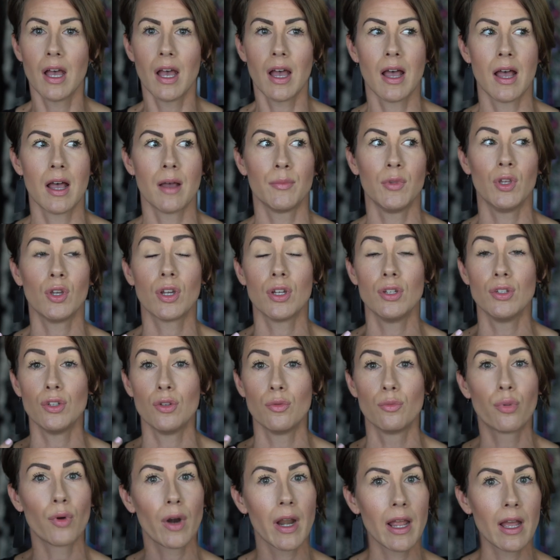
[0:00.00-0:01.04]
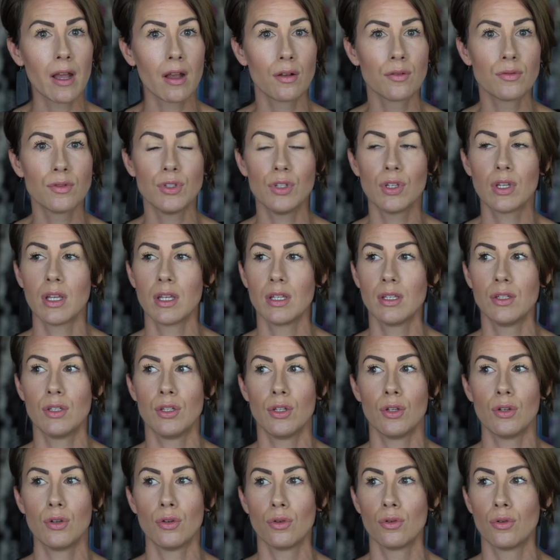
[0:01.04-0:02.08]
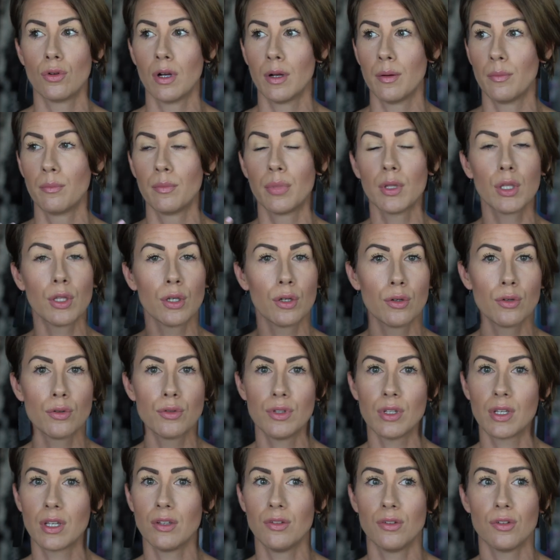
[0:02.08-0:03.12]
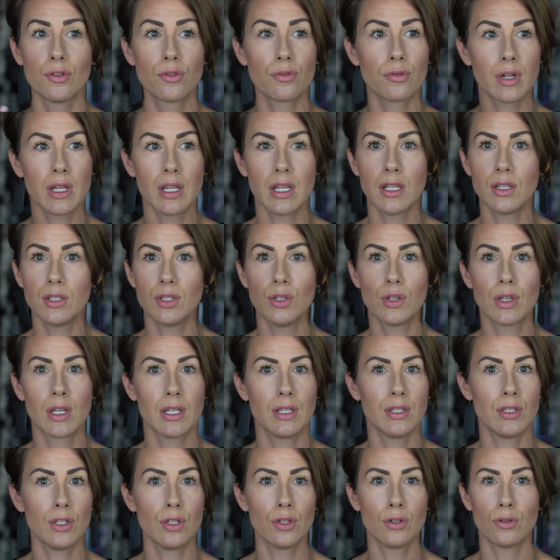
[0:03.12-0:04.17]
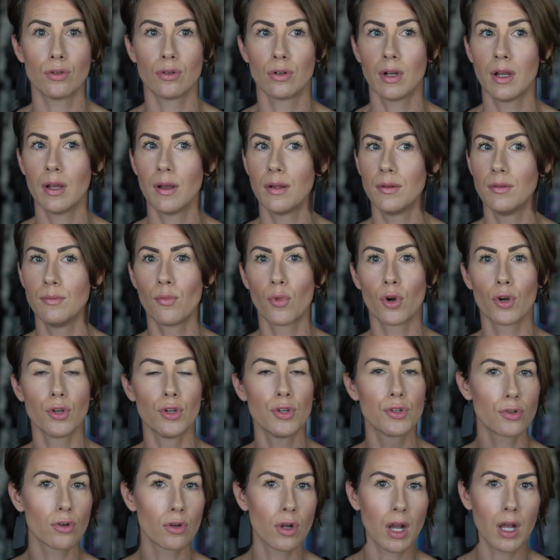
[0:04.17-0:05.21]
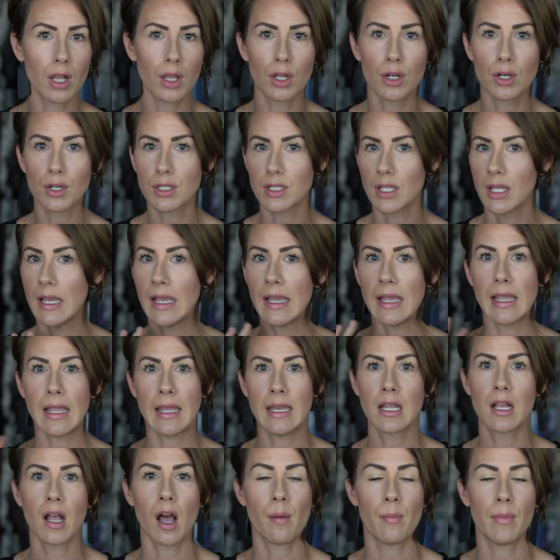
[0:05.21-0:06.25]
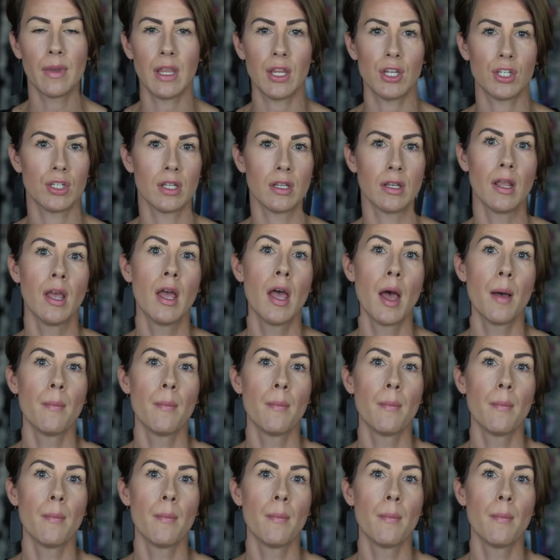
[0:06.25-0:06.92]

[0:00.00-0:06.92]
You can do browns, you can do blues, you can do greens, you can do more neutral colors, any combination.